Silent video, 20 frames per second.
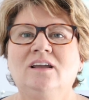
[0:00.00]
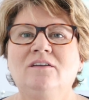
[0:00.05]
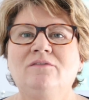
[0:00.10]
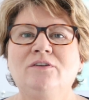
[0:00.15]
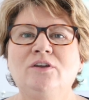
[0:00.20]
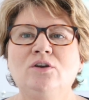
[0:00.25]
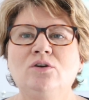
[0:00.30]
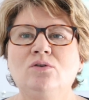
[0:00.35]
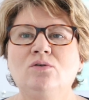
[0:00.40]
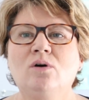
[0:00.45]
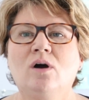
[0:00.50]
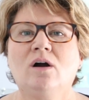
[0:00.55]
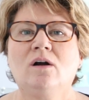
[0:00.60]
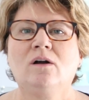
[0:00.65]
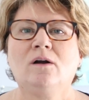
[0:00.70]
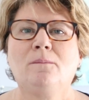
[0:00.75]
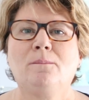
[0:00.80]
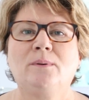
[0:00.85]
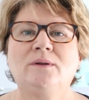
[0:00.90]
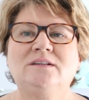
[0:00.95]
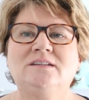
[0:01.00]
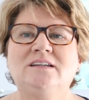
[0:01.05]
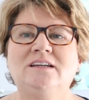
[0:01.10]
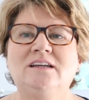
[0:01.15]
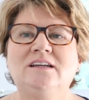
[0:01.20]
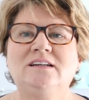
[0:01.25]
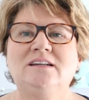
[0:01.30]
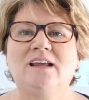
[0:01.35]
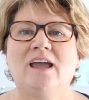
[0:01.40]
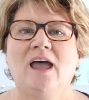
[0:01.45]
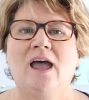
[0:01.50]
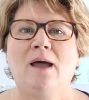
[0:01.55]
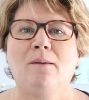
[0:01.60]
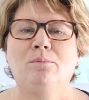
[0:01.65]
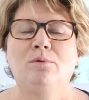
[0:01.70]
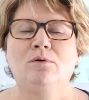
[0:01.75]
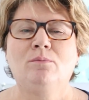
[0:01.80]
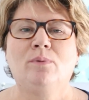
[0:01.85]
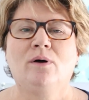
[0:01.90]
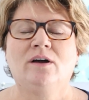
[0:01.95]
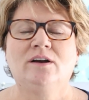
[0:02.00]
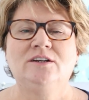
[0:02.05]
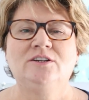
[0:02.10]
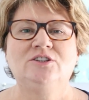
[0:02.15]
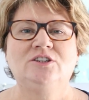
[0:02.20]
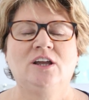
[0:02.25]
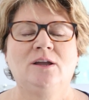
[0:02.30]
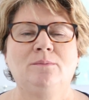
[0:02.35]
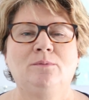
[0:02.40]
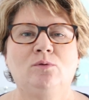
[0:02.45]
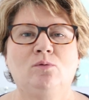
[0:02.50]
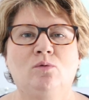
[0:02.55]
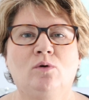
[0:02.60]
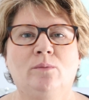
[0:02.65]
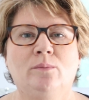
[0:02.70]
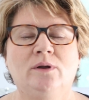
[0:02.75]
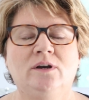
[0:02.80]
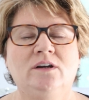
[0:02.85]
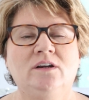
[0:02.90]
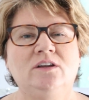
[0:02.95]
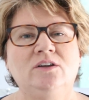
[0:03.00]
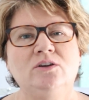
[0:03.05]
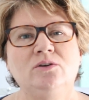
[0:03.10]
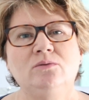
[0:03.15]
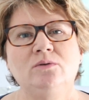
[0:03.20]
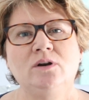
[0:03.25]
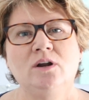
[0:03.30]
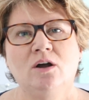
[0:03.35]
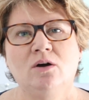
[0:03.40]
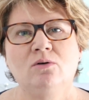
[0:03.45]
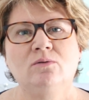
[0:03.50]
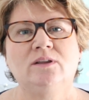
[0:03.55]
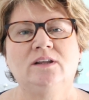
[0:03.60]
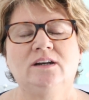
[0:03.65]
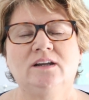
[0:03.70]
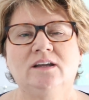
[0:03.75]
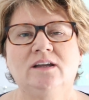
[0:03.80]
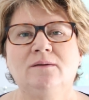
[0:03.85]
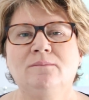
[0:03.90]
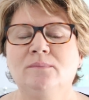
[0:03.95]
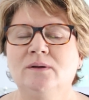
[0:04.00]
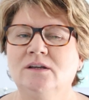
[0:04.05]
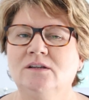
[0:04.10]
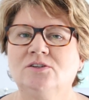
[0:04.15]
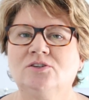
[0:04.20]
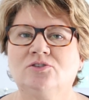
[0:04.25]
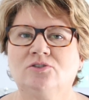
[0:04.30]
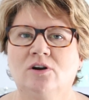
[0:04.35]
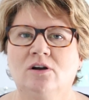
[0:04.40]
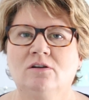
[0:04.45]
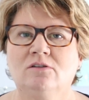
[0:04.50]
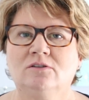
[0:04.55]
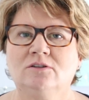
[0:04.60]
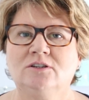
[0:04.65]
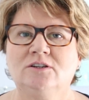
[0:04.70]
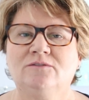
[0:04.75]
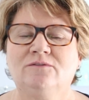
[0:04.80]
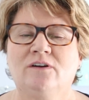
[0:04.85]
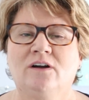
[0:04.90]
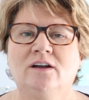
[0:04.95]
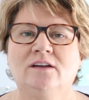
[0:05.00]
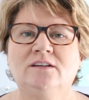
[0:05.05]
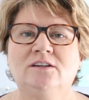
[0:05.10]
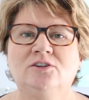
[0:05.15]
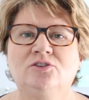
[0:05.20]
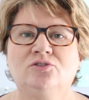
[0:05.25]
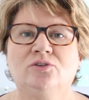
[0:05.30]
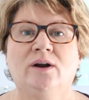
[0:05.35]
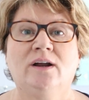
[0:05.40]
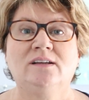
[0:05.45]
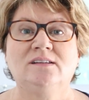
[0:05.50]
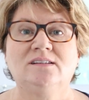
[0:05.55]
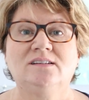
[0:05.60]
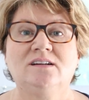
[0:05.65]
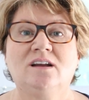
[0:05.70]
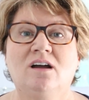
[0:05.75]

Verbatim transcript: If you are a petite, apple body shaped woman, you know that it can be a struggle to find a dress